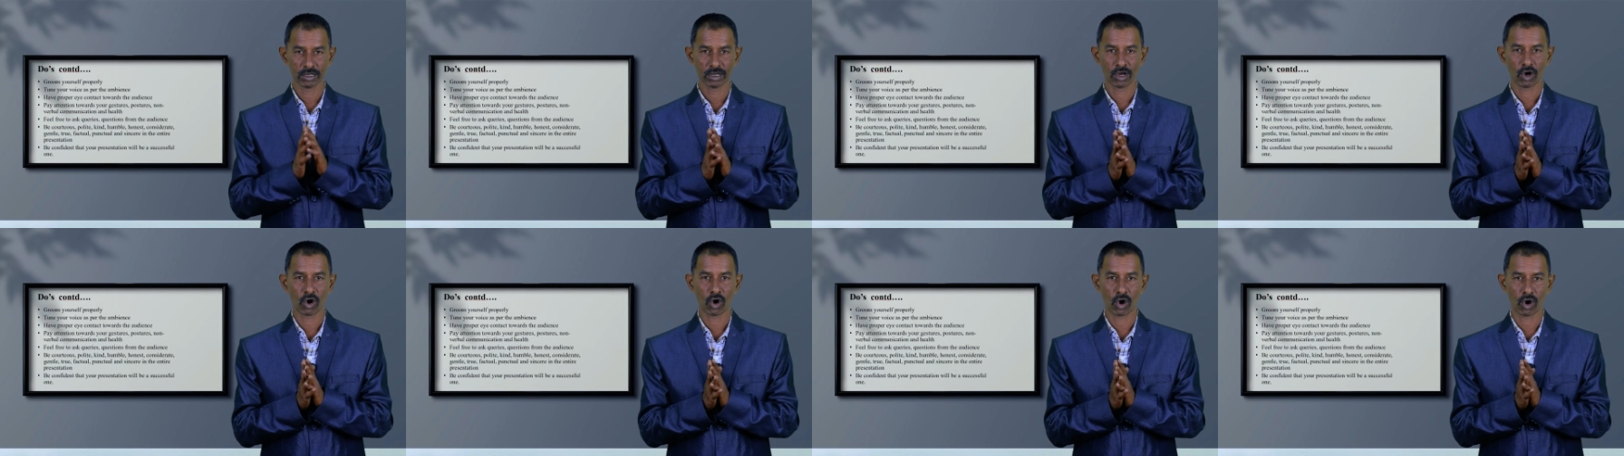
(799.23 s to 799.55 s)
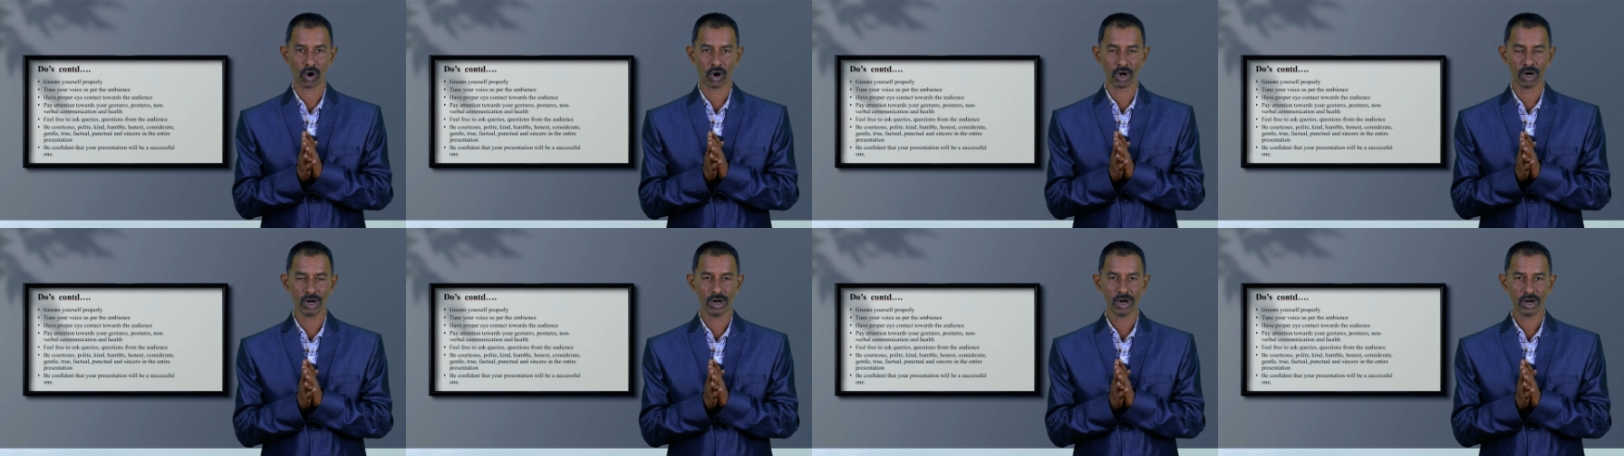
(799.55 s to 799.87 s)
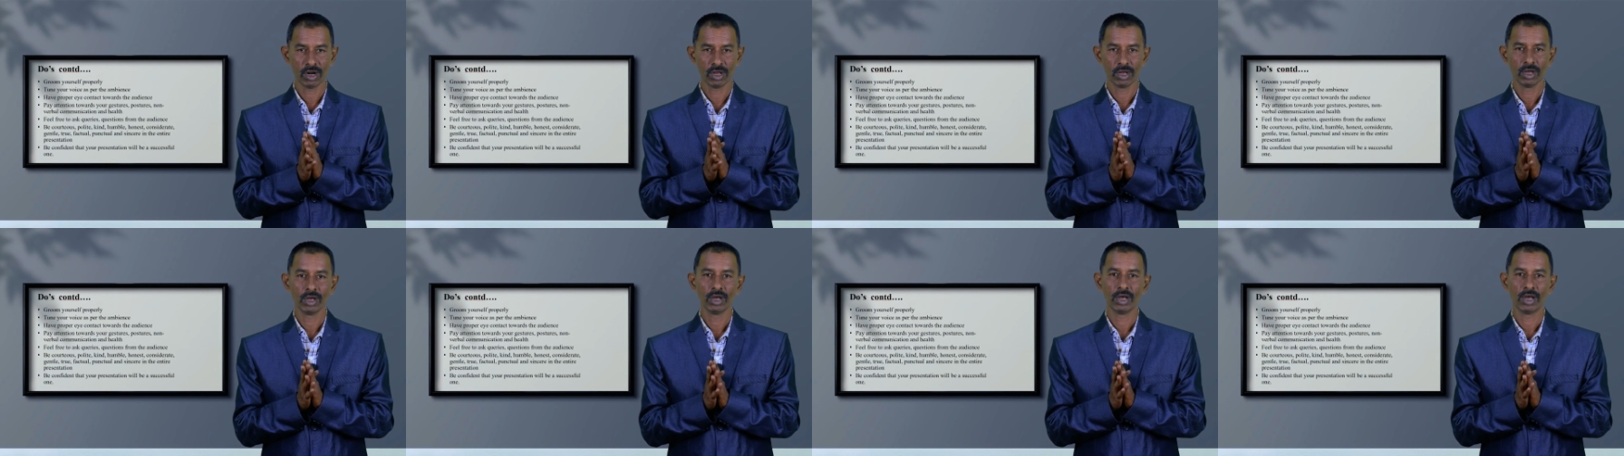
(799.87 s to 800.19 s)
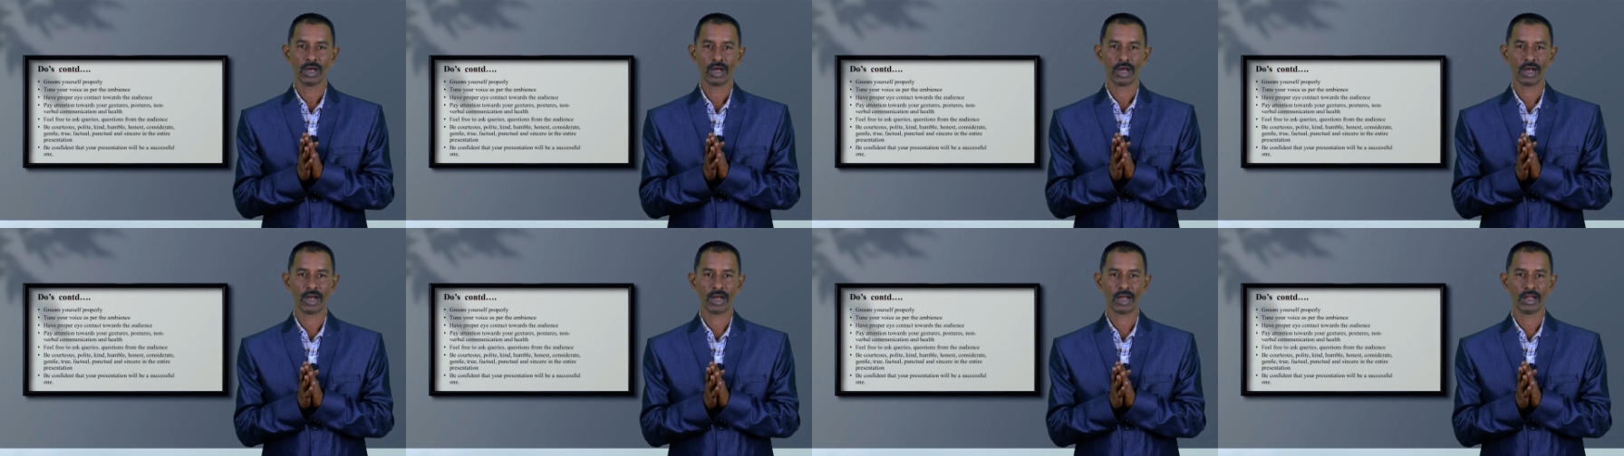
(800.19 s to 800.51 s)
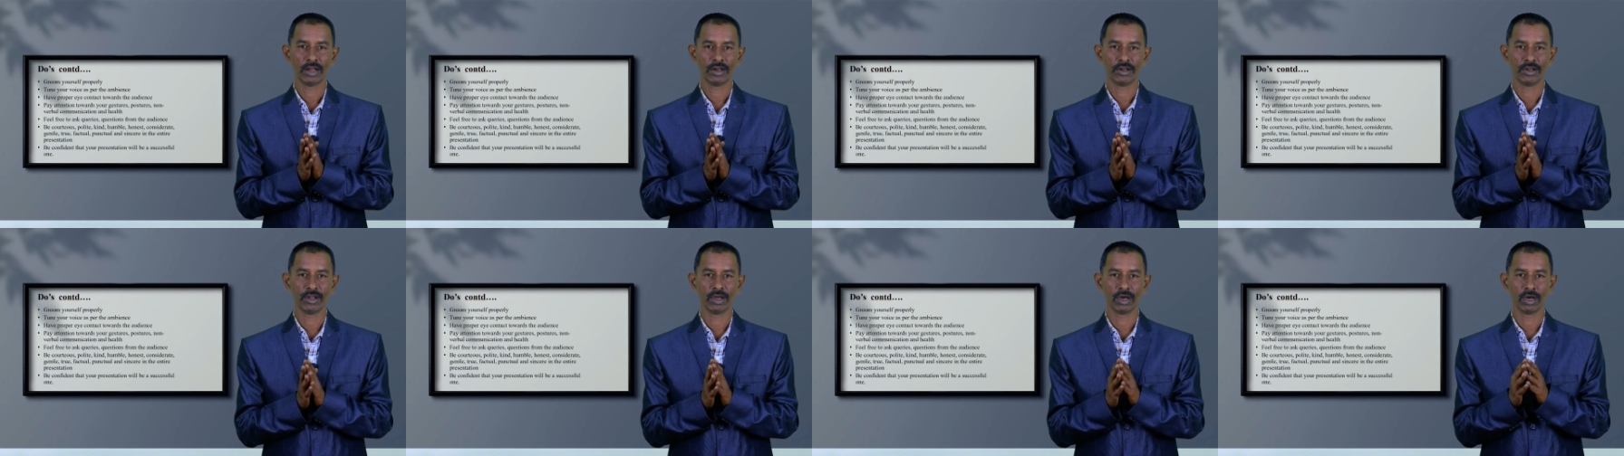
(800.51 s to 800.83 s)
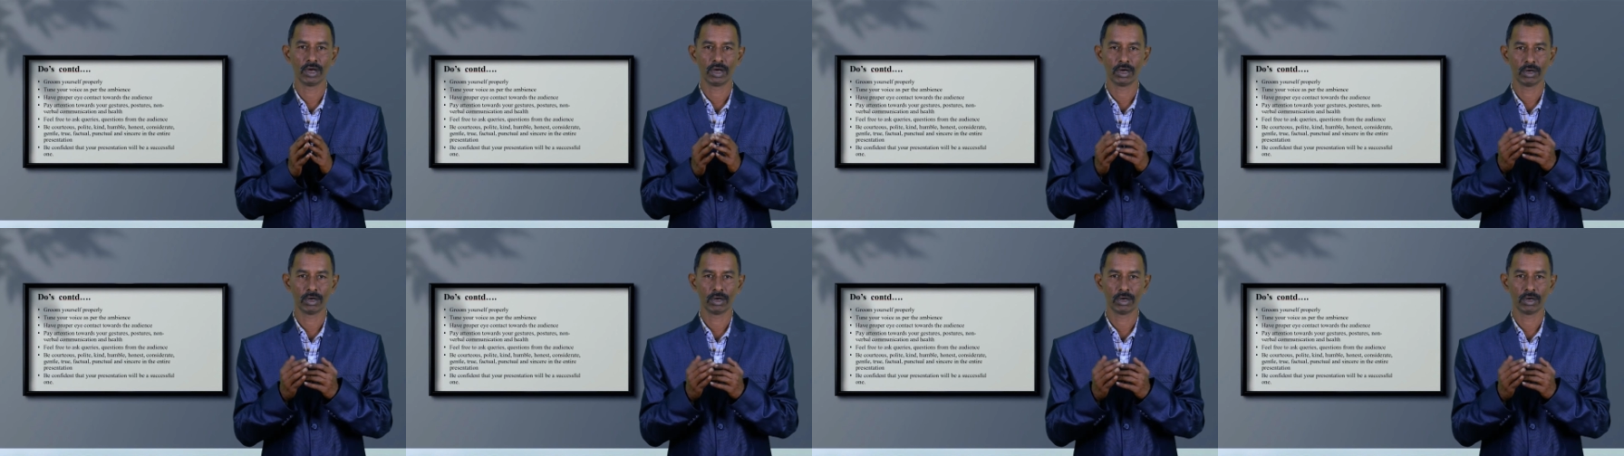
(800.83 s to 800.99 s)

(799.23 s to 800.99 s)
hall and